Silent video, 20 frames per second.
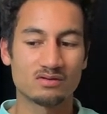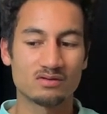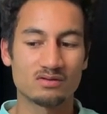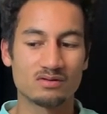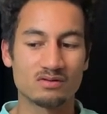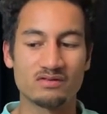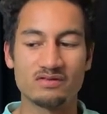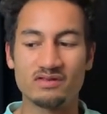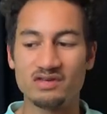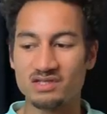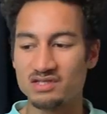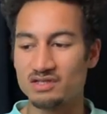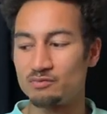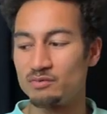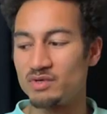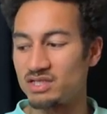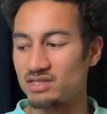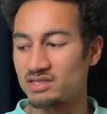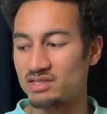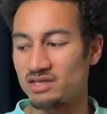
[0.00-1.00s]
this
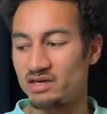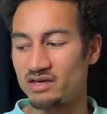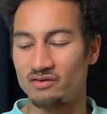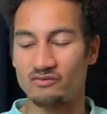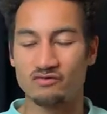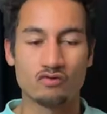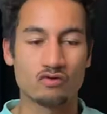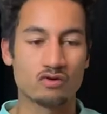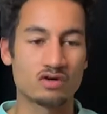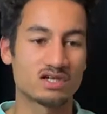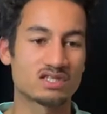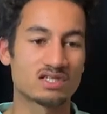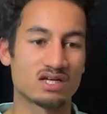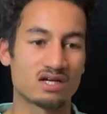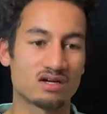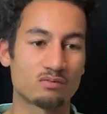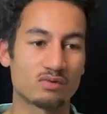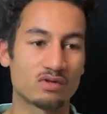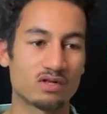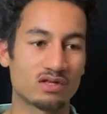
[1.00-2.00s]
means that, for
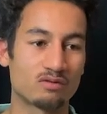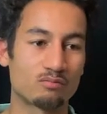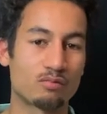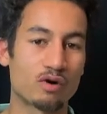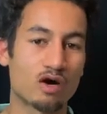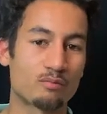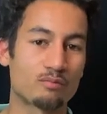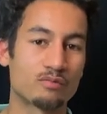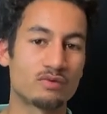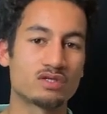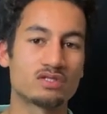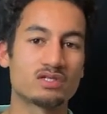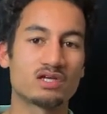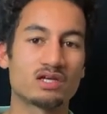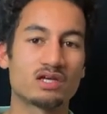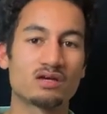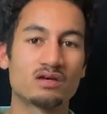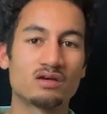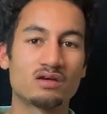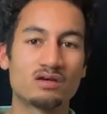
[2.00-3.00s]
example, in pop
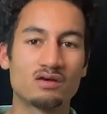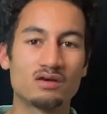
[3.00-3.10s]
music